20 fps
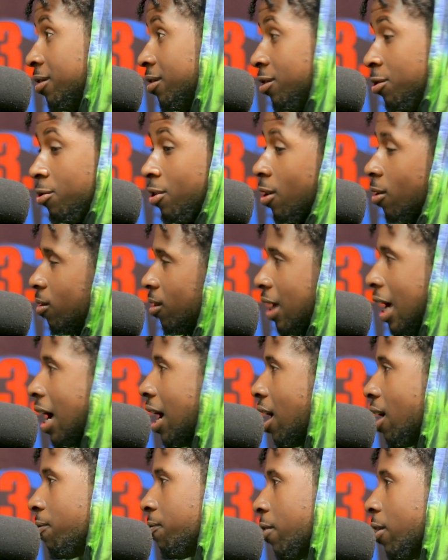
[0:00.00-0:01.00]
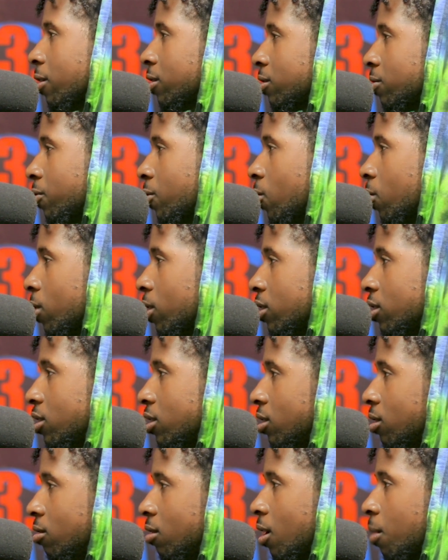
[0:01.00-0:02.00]
you know, God first, of
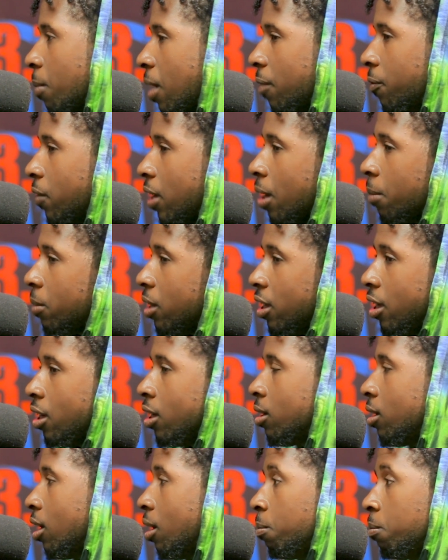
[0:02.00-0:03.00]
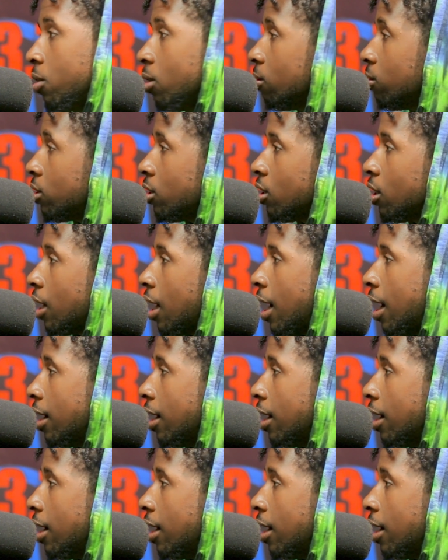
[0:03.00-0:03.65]
course, you know, my family and music.